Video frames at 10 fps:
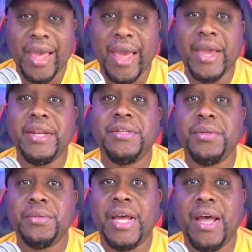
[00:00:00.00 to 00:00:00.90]

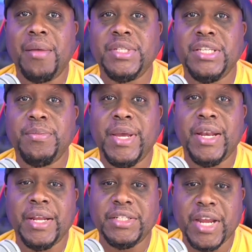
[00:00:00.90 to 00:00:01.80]
82 times he's been
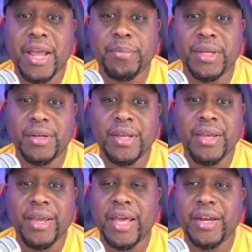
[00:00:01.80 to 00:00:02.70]
a champion at